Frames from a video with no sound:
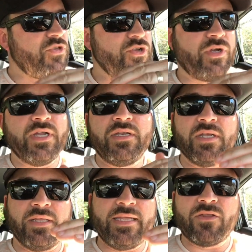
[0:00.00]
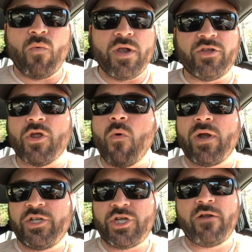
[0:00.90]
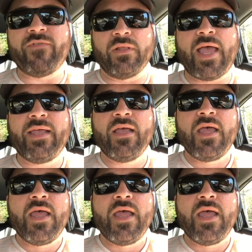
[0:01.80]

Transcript: You could delete the one you don't want to share if you like.